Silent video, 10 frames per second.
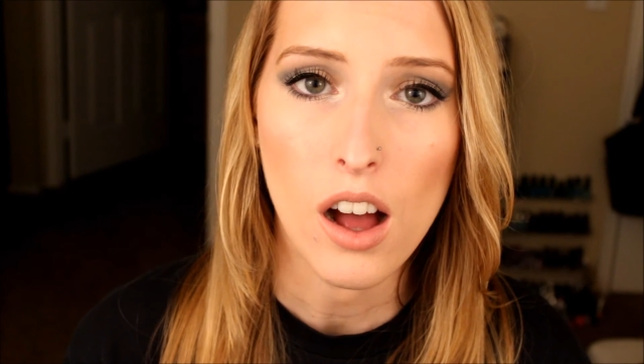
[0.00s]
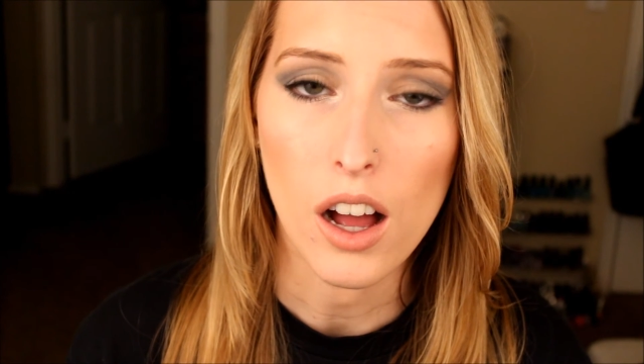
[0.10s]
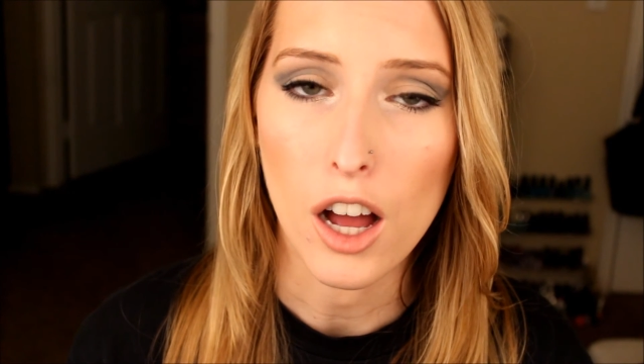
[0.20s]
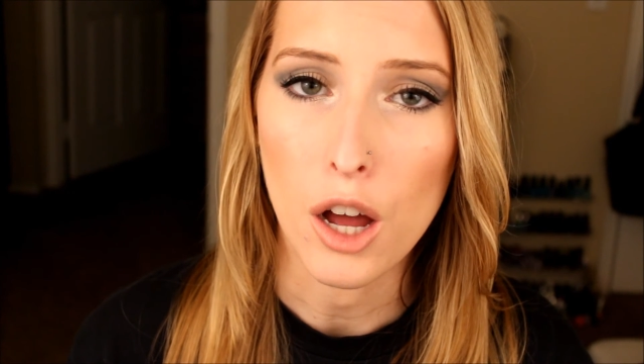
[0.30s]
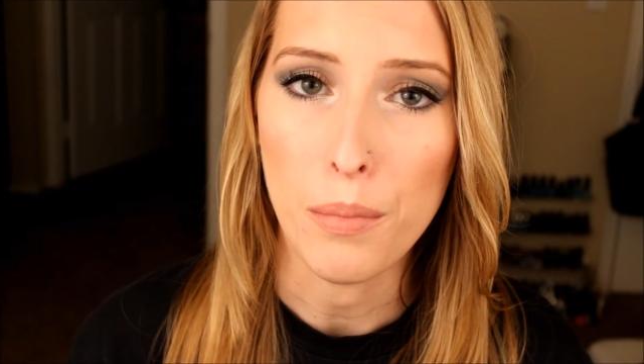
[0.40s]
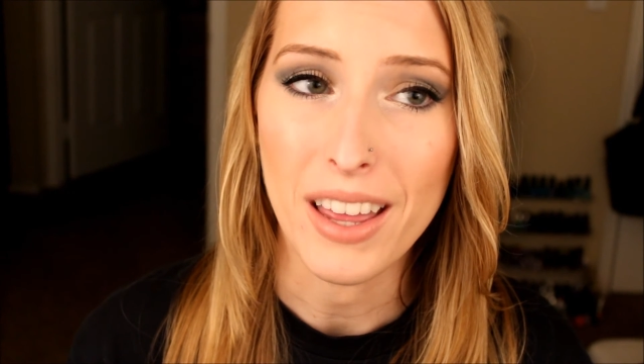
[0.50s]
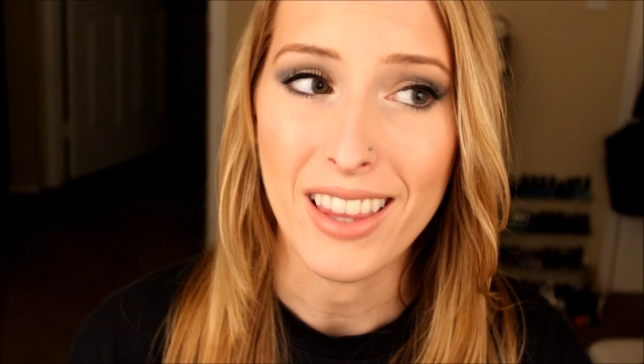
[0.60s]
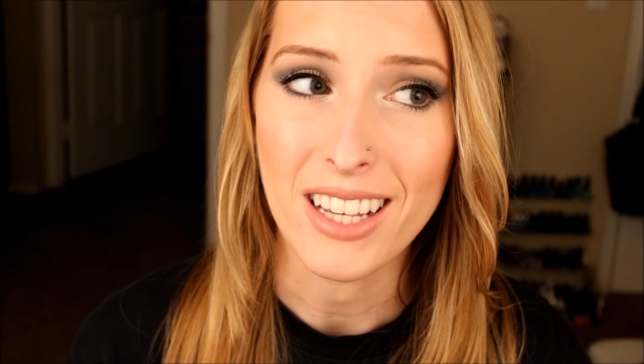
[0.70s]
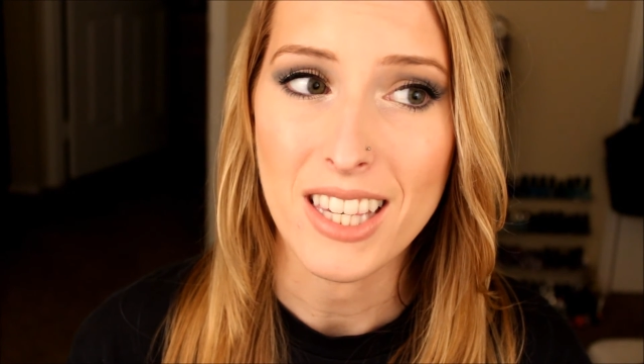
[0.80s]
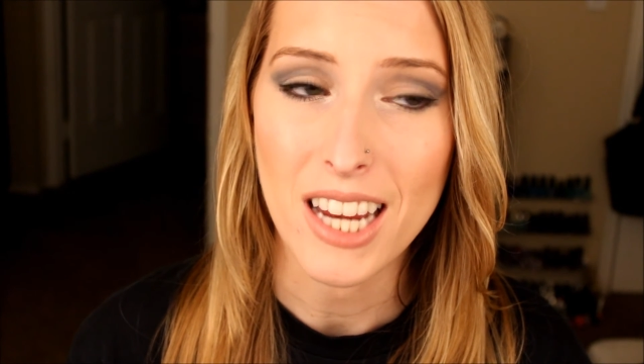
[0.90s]

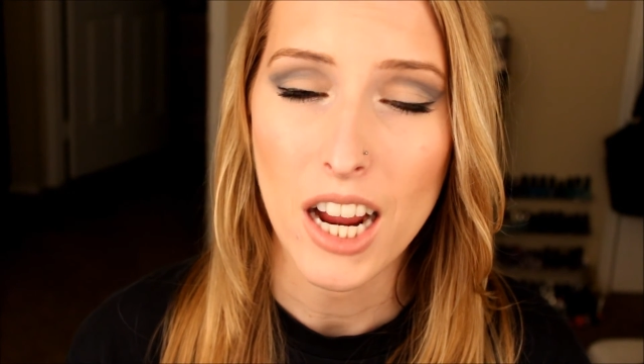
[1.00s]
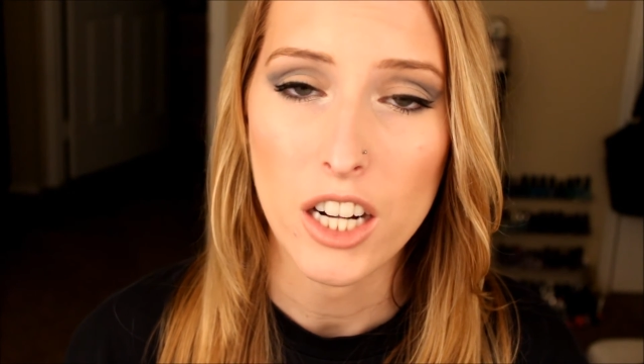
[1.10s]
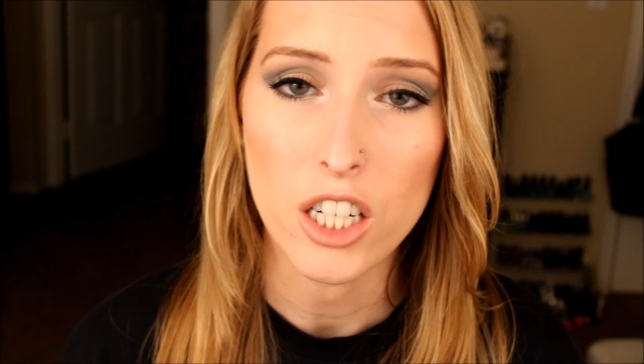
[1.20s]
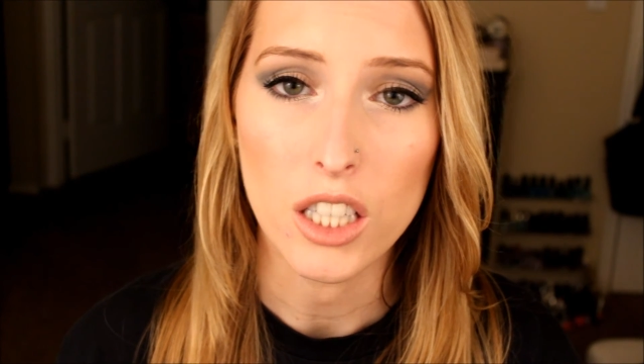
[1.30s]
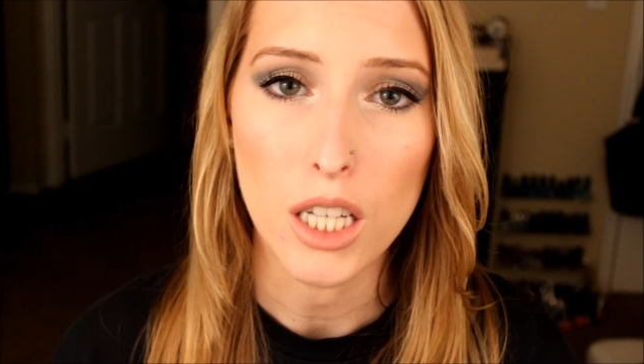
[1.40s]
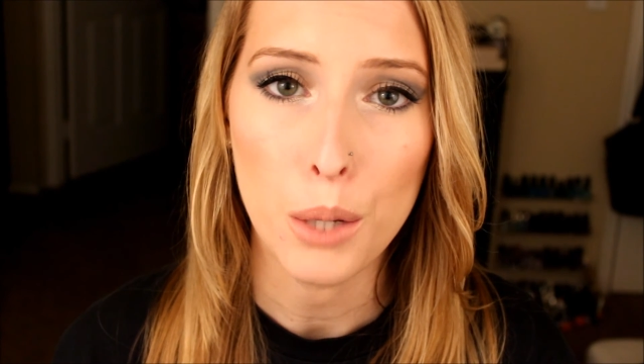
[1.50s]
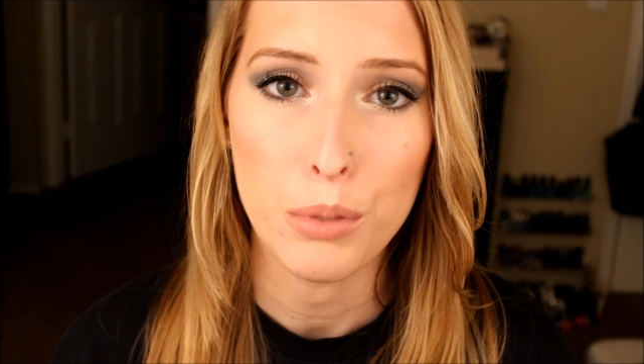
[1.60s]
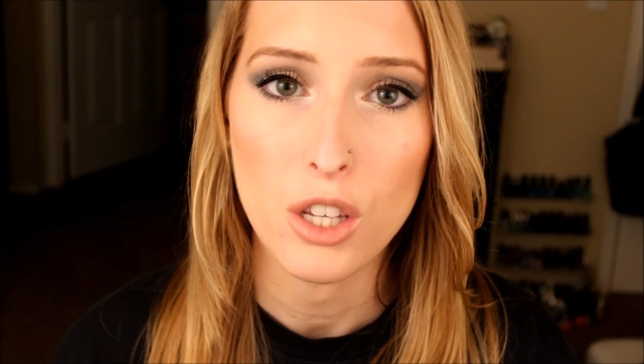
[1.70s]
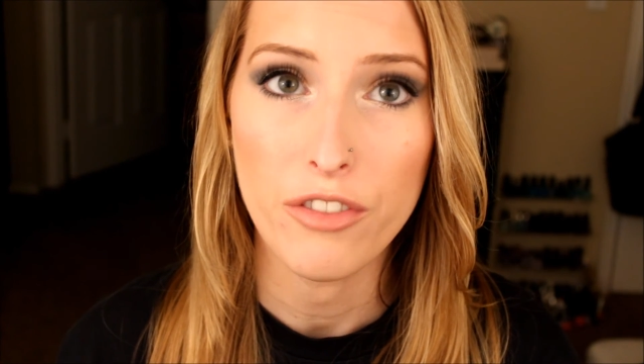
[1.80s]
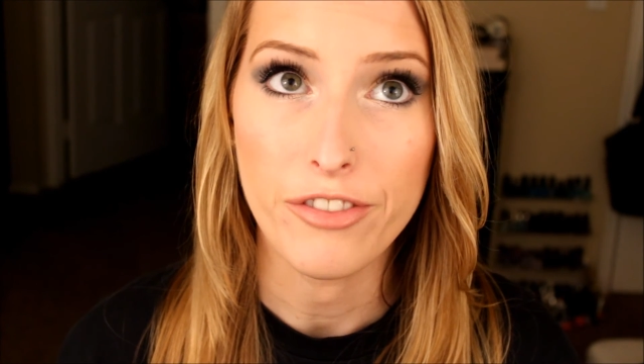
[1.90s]
And they stay on your
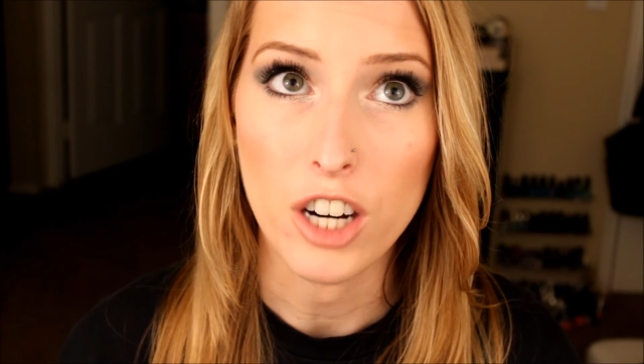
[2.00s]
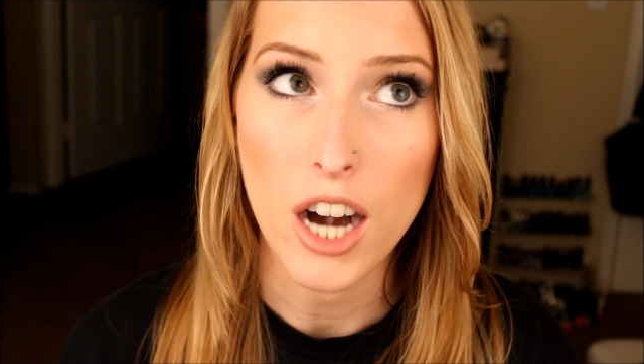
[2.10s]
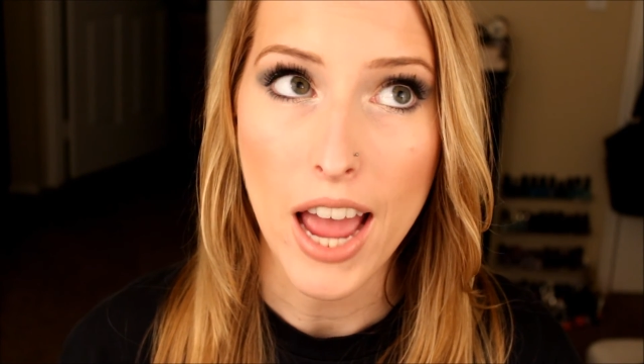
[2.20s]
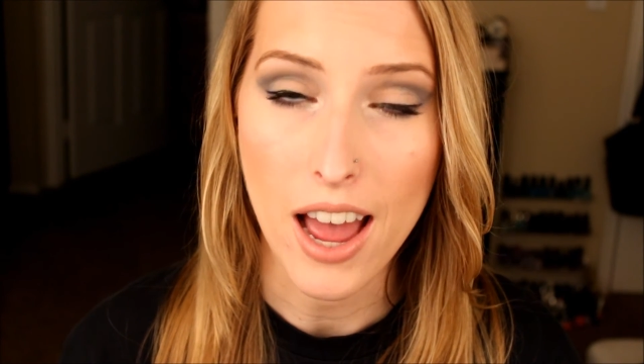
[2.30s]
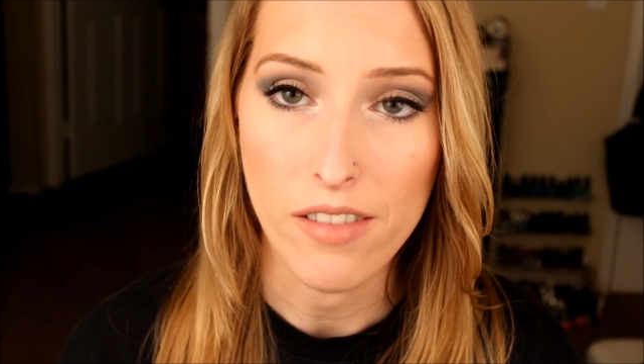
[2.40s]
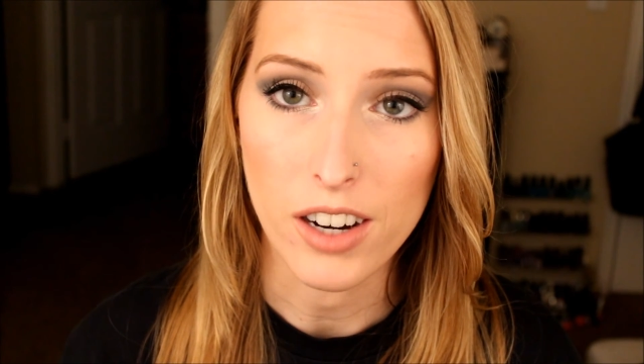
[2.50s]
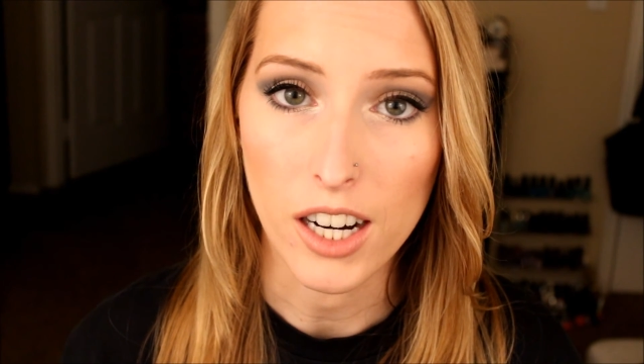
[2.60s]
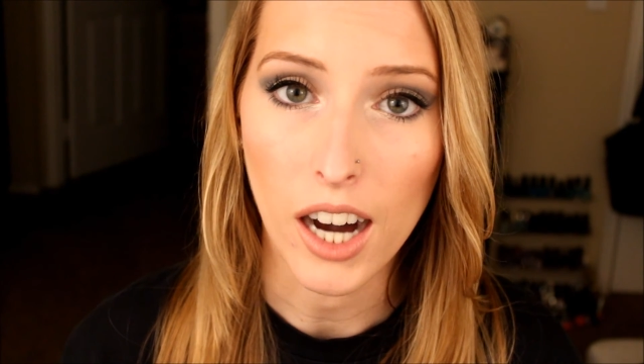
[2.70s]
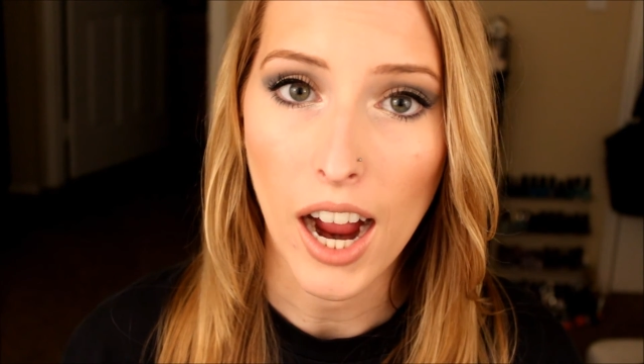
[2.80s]
lips forever.